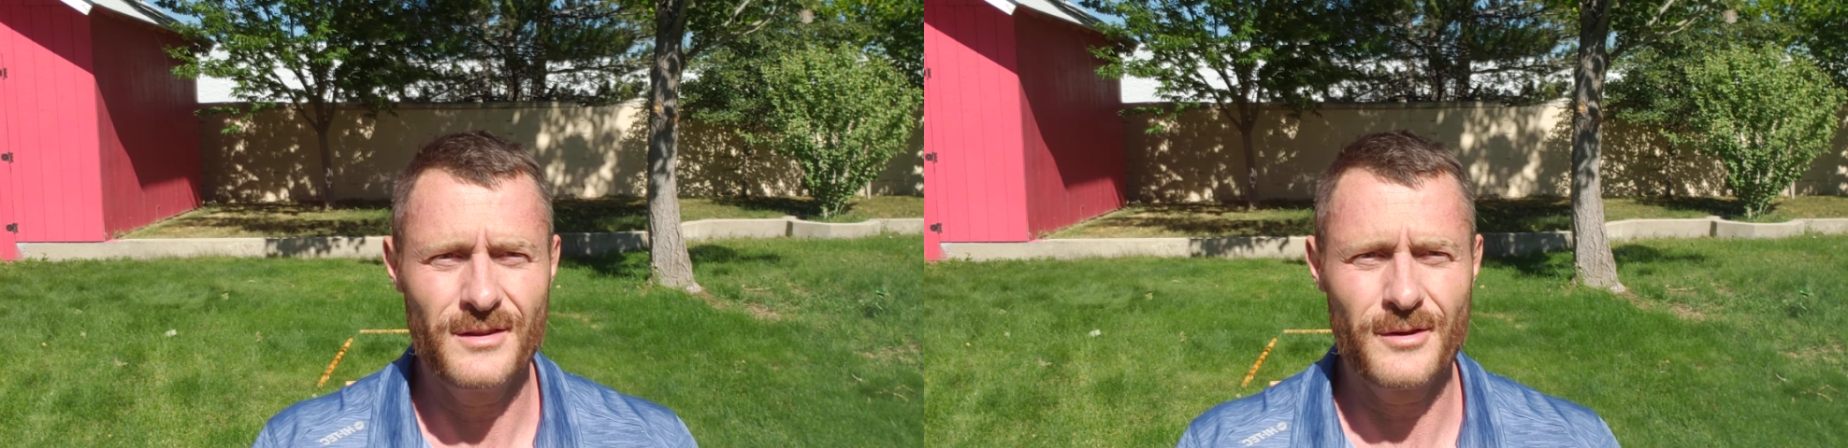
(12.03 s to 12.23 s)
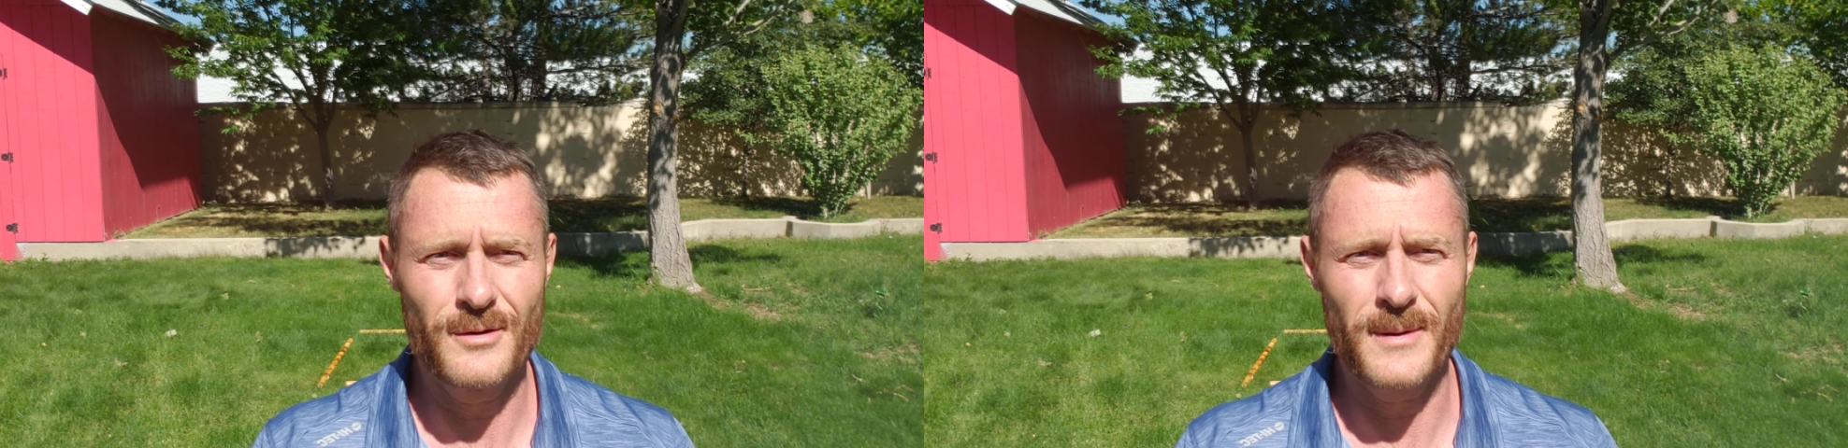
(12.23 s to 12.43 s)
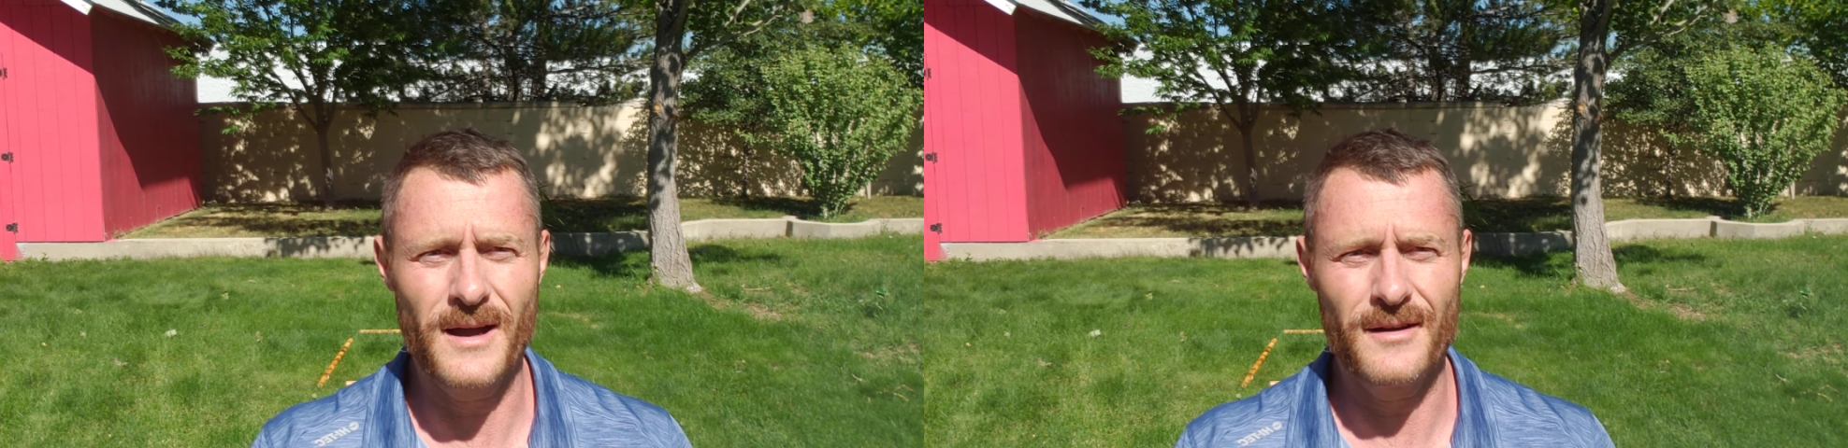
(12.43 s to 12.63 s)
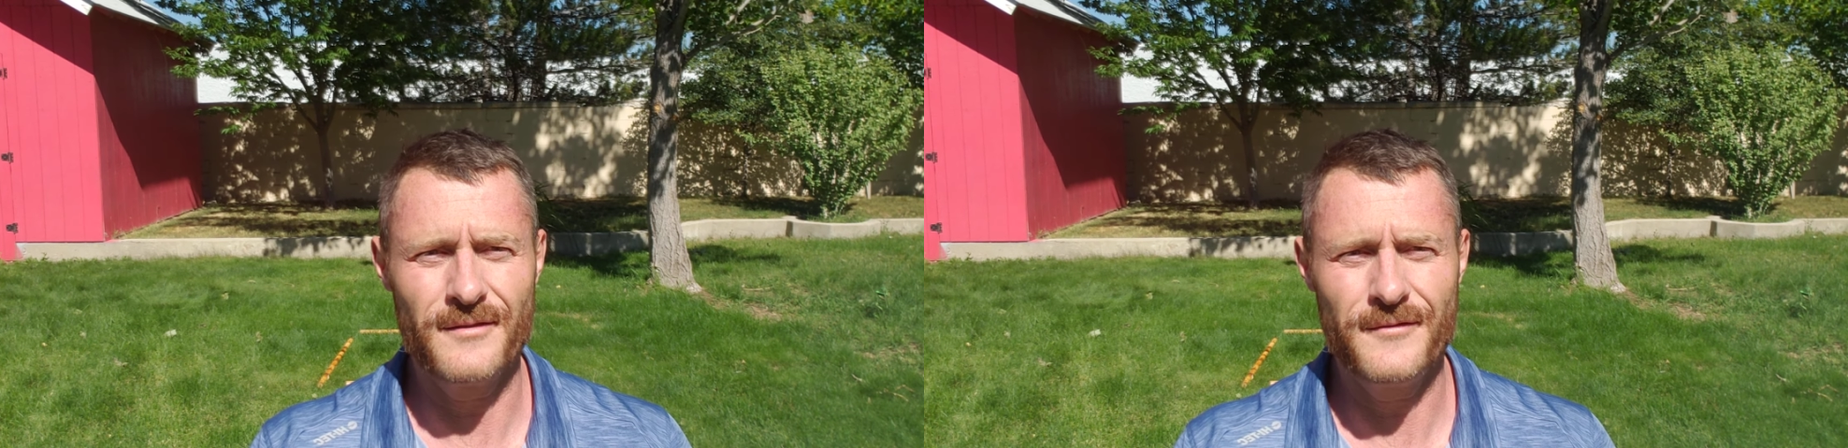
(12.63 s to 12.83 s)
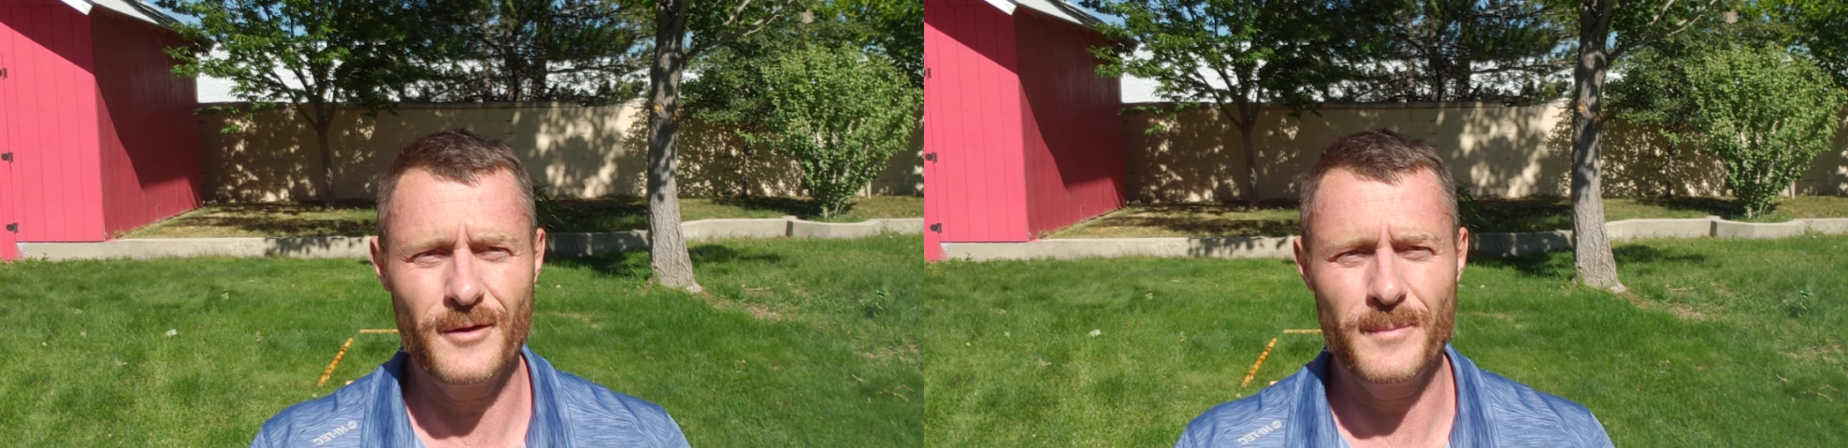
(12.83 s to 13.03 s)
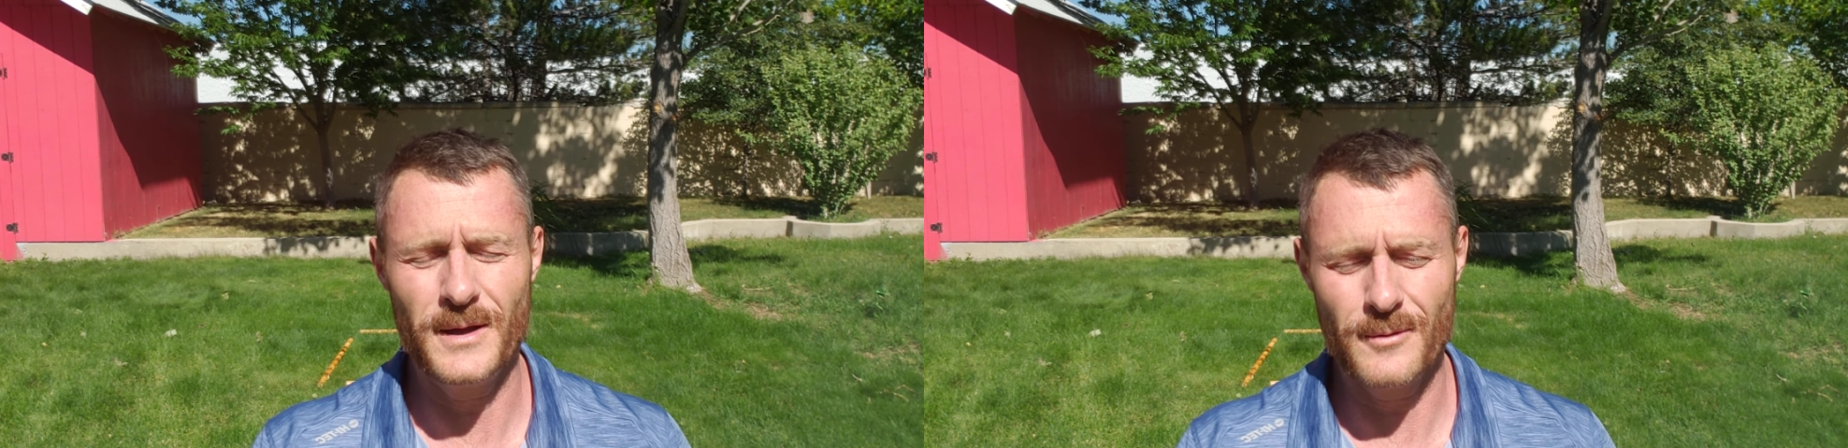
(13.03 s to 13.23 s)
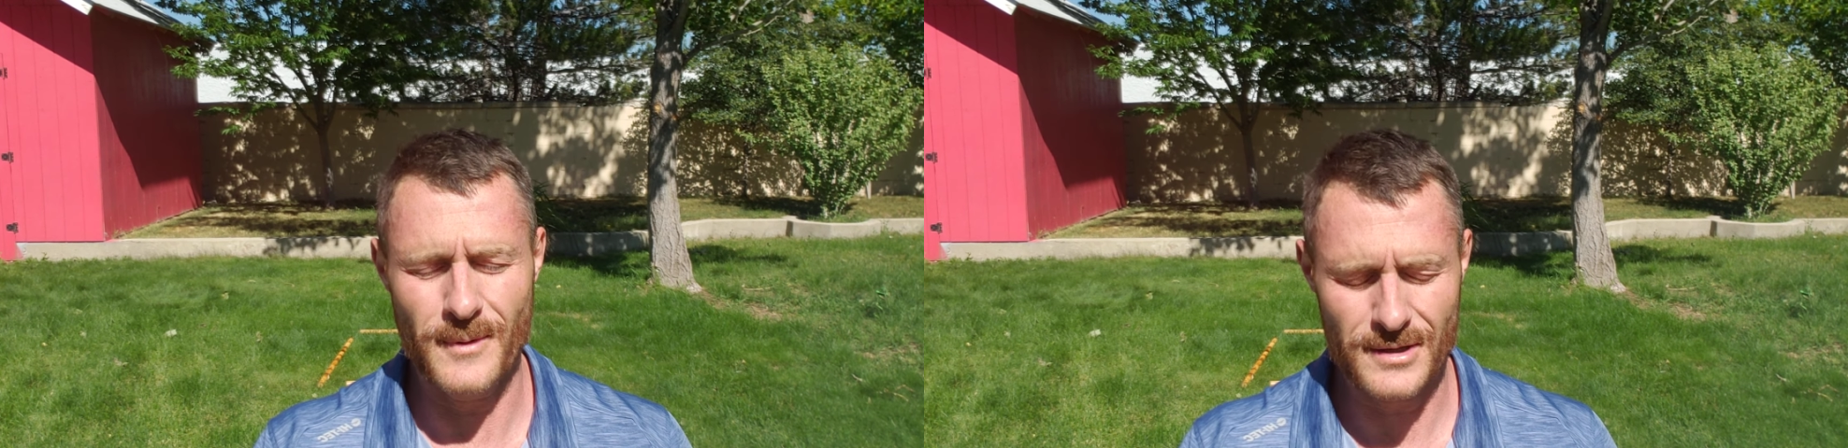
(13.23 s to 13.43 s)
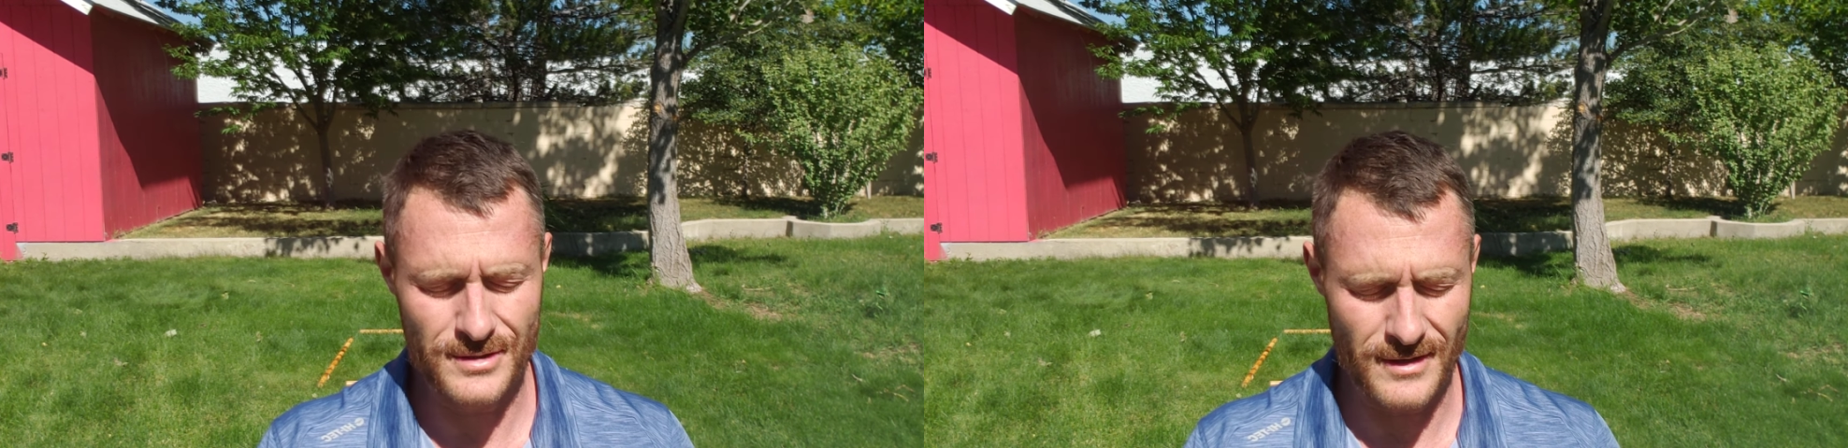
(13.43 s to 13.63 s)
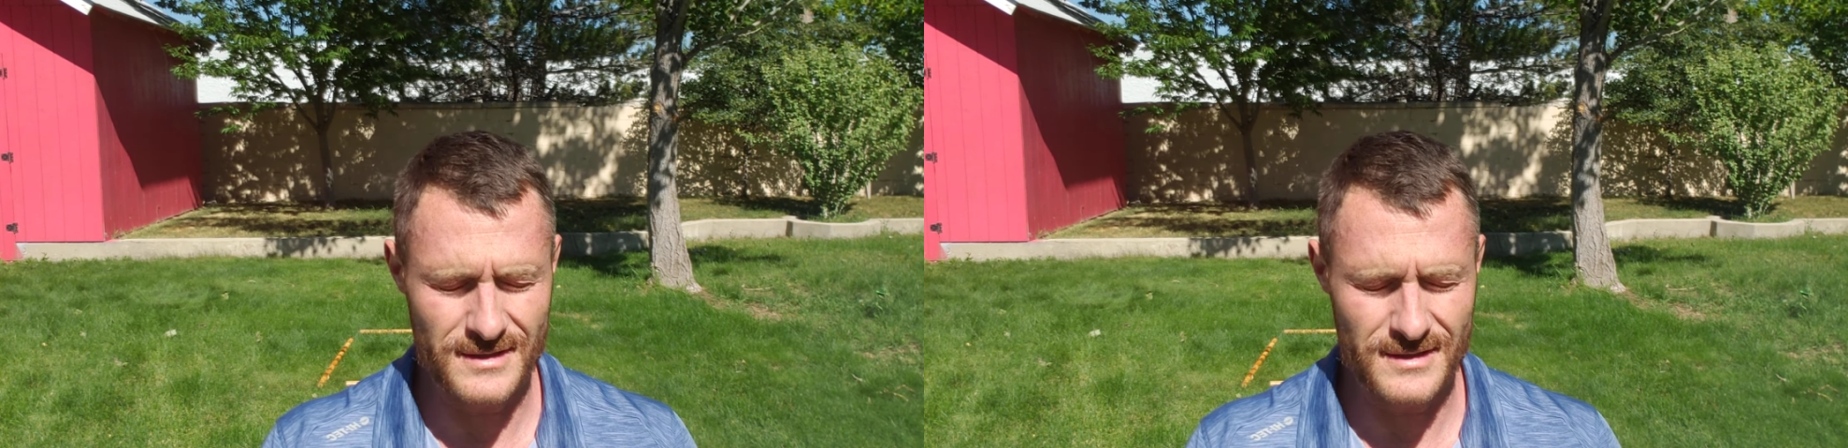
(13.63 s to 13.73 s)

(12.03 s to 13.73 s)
learn about Filipino martial